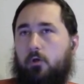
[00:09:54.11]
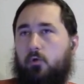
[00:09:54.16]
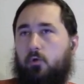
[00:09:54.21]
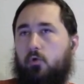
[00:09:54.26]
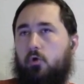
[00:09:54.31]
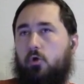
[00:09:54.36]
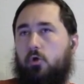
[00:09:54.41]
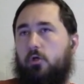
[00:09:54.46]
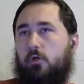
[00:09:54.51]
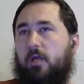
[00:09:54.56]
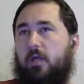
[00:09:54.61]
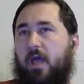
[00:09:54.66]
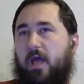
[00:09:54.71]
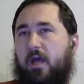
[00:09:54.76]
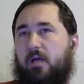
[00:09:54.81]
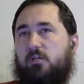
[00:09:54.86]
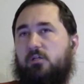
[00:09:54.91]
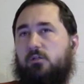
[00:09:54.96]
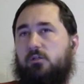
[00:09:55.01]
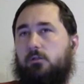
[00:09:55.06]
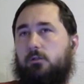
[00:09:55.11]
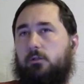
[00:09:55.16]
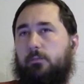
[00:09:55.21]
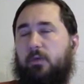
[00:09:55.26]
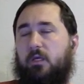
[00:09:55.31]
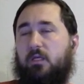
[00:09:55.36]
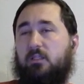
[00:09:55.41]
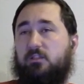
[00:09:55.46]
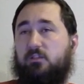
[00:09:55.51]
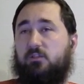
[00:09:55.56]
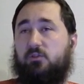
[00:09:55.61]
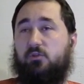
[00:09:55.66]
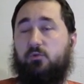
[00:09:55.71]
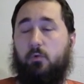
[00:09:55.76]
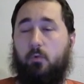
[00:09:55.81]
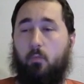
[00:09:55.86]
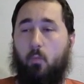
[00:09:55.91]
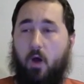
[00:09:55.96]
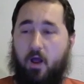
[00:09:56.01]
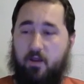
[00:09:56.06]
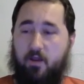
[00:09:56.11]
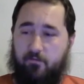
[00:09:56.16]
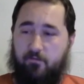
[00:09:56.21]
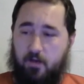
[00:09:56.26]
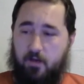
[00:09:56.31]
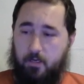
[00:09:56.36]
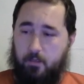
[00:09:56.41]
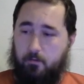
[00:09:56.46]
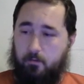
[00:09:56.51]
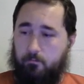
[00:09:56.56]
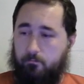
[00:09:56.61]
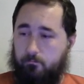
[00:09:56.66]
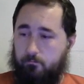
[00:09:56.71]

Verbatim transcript: you could actually, because it's doing Wi Fi,